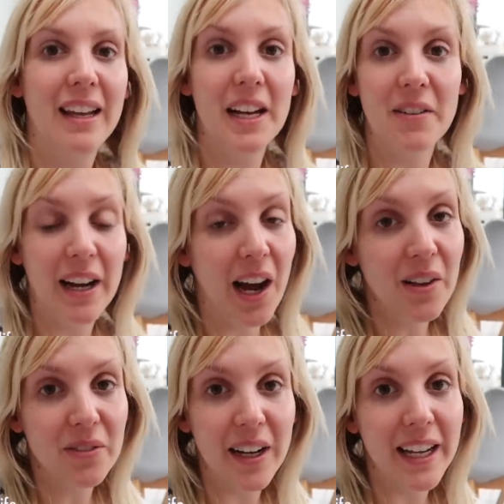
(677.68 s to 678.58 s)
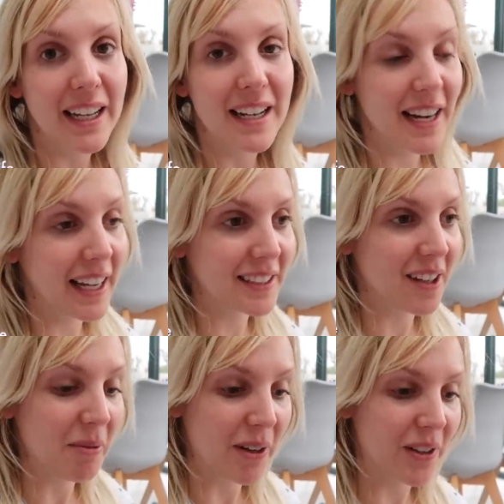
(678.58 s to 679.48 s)
Anyway, hopefully next
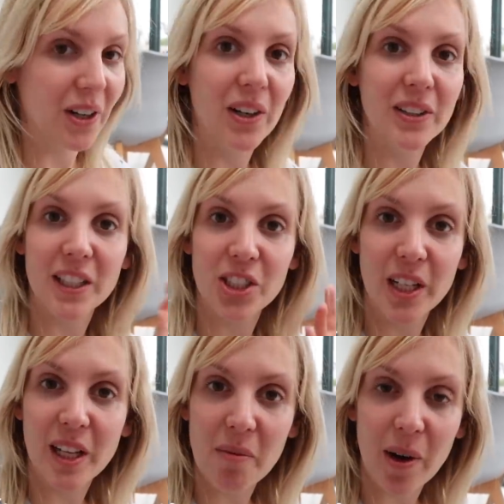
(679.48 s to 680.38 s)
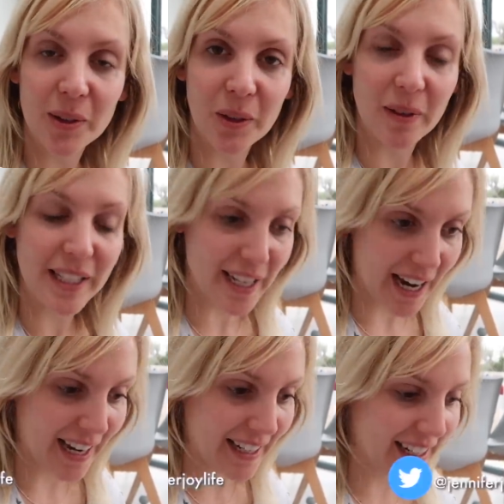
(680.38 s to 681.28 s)
time I vlog, chicken pox will be
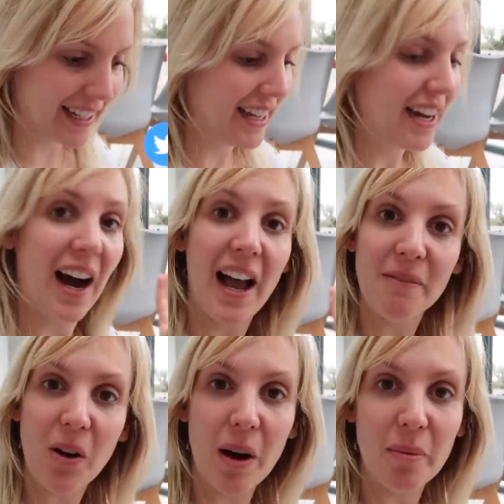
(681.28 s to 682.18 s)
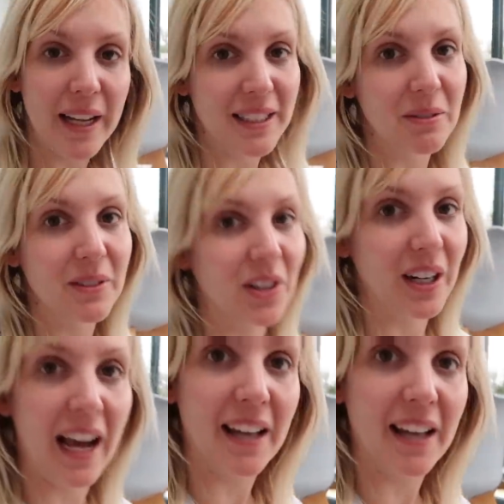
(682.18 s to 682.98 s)
done. I am quite pleased that we've got it